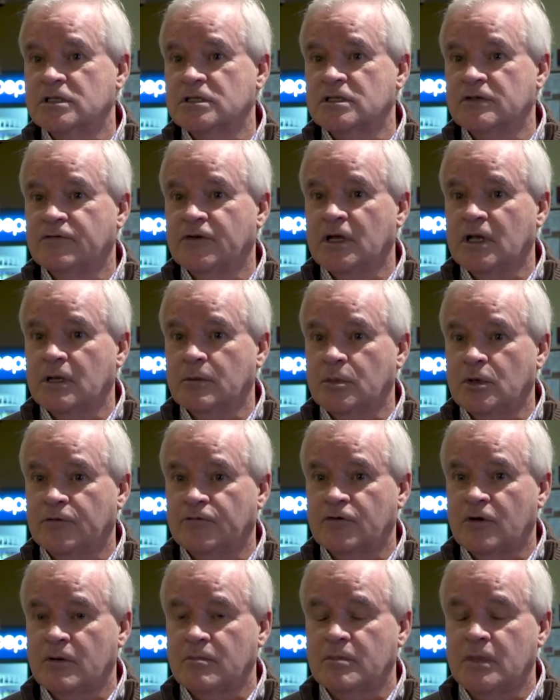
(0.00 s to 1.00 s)
it's available
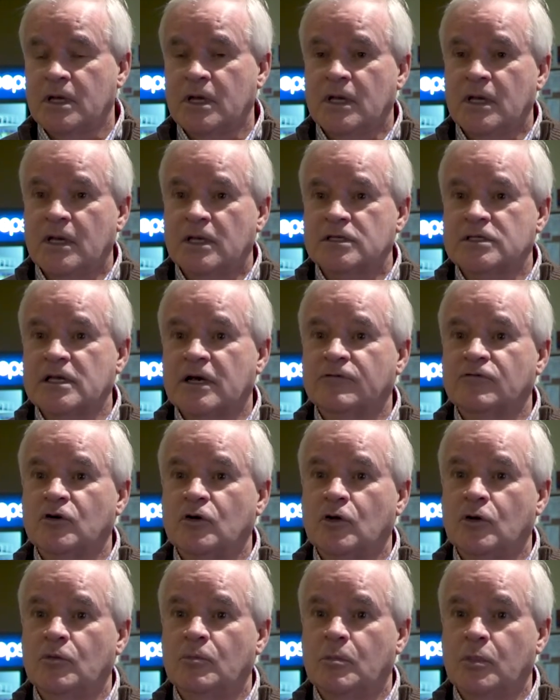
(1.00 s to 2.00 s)
from
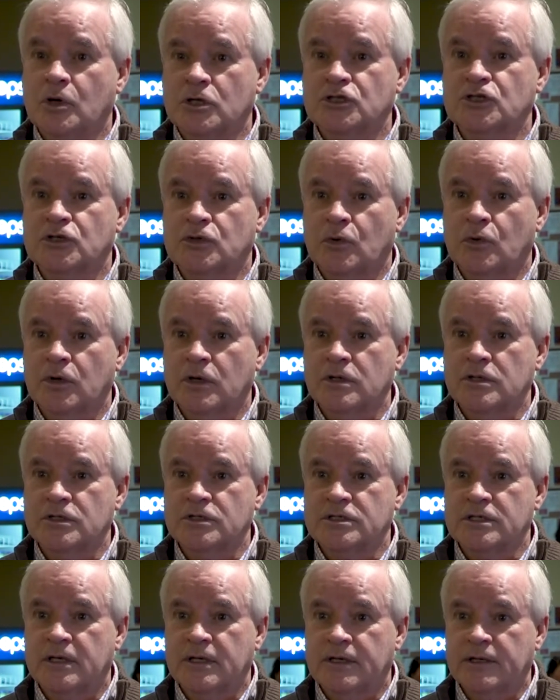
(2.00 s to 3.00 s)
several
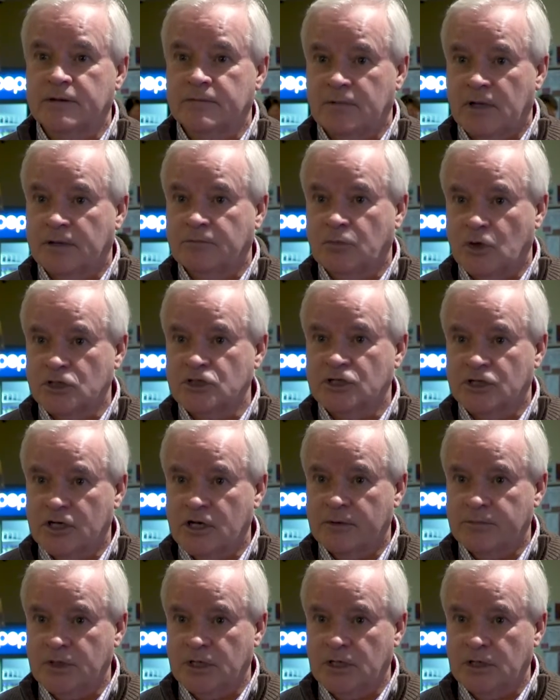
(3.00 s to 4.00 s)
bookstores uh, like Books and
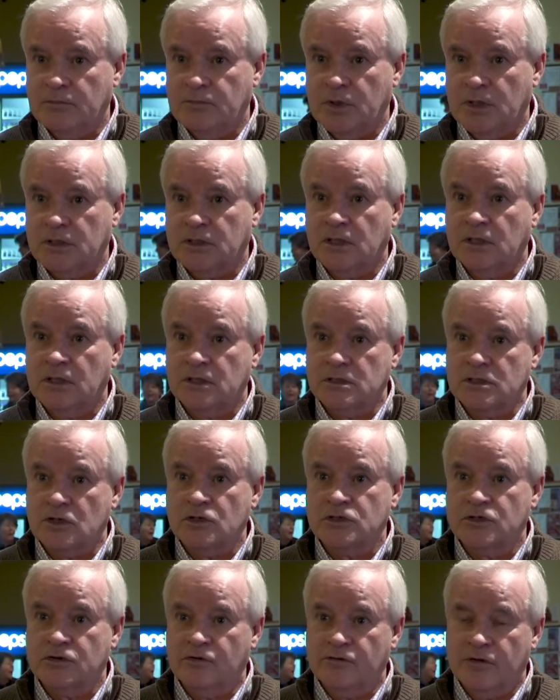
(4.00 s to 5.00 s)
Company in Picton. is
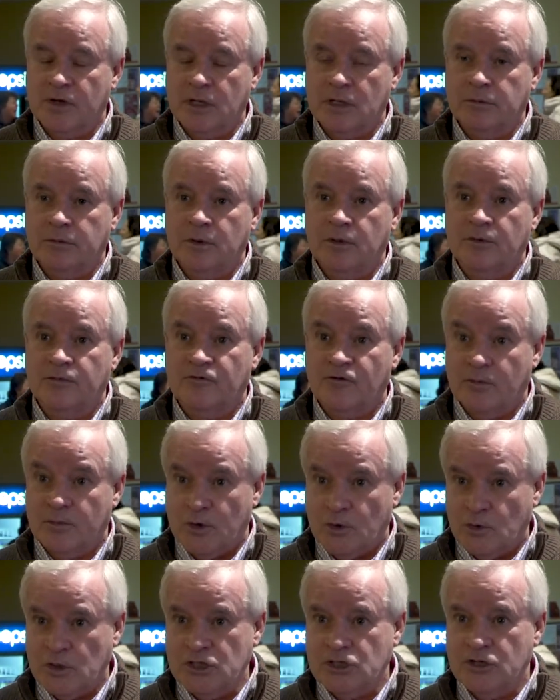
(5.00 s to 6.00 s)
also available from the
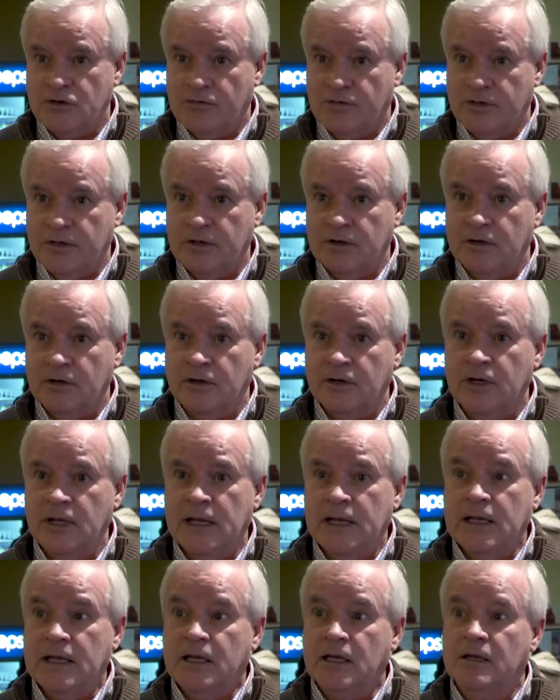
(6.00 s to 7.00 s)
Regent Theater.
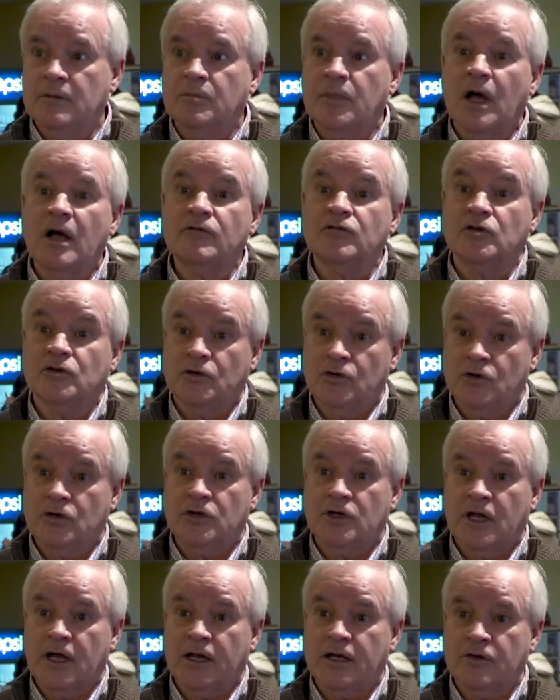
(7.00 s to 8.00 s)
In Belleville, you
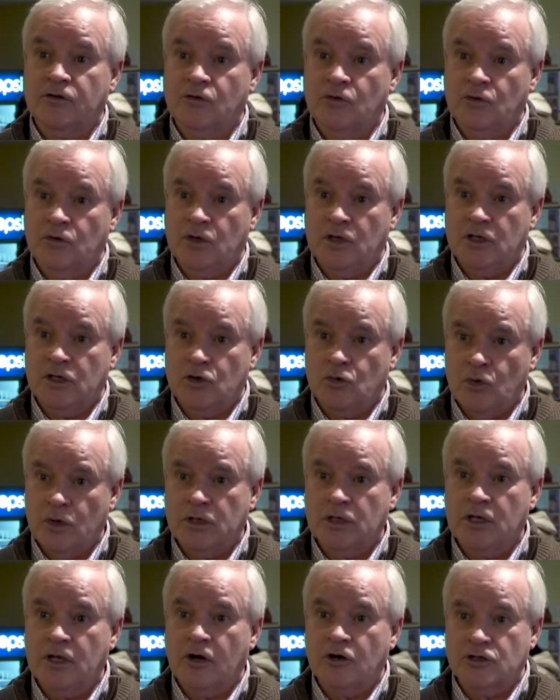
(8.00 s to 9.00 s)
can get it through the
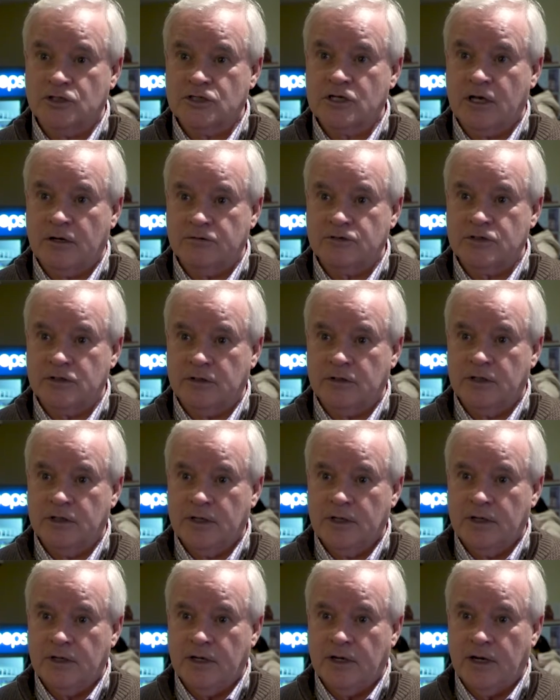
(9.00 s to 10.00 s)
Quinte Arts Council
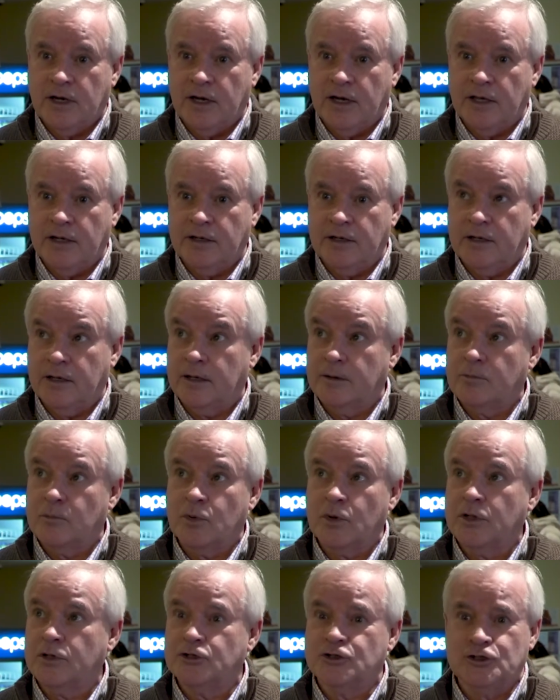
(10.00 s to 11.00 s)
on uh,
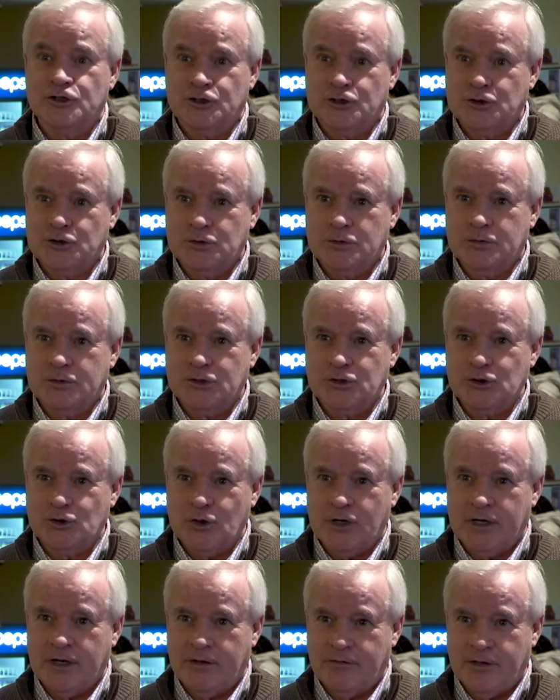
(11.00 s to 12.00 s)
Bridge
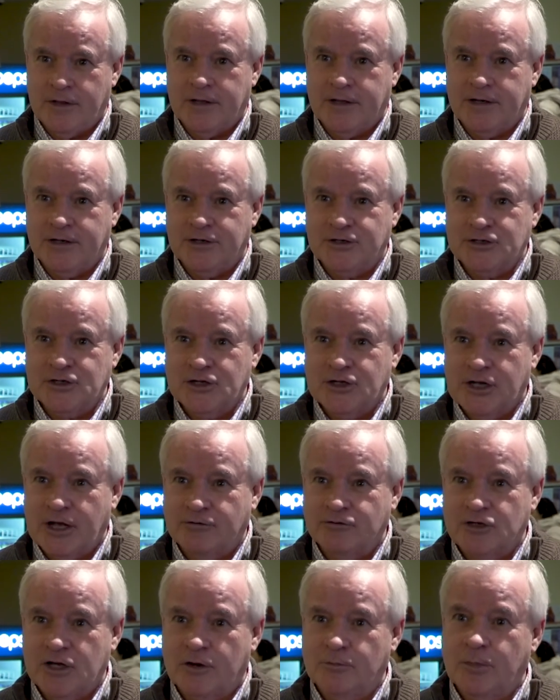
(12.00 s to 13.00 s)
Street, I think it is, in
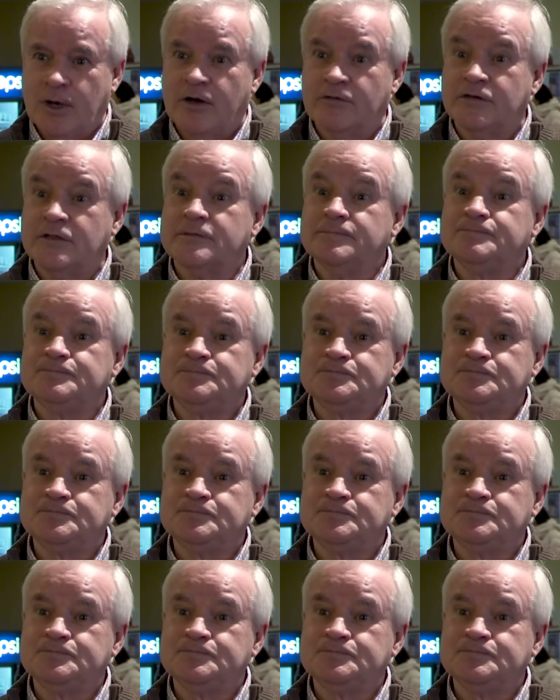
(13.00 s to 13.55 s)
downtown Belleville.